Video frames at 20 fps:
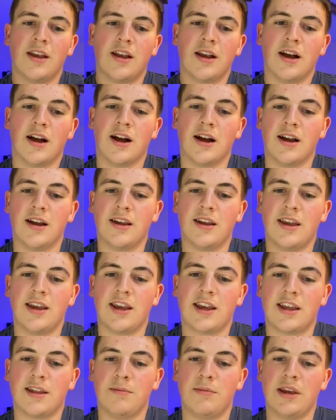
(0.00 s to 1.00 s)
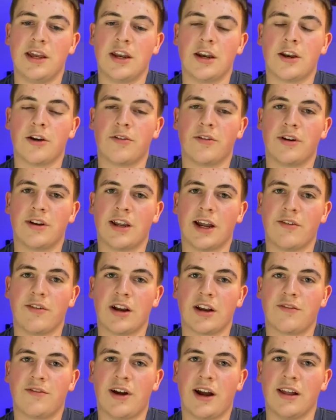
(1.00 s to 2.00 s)
it can be in
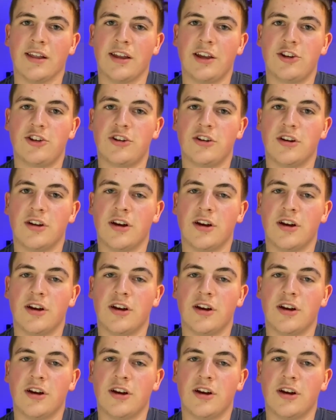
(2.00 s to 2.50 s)
direct violation